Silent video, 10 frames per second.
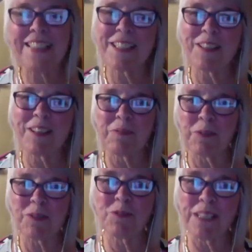that
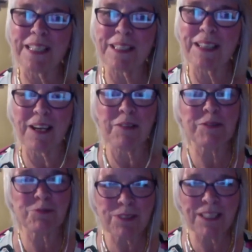I was
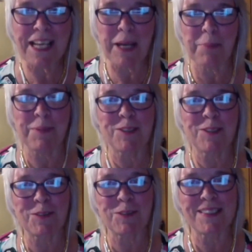really happy to
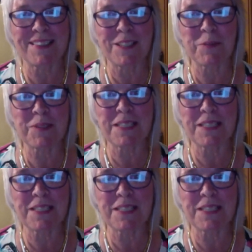do this year was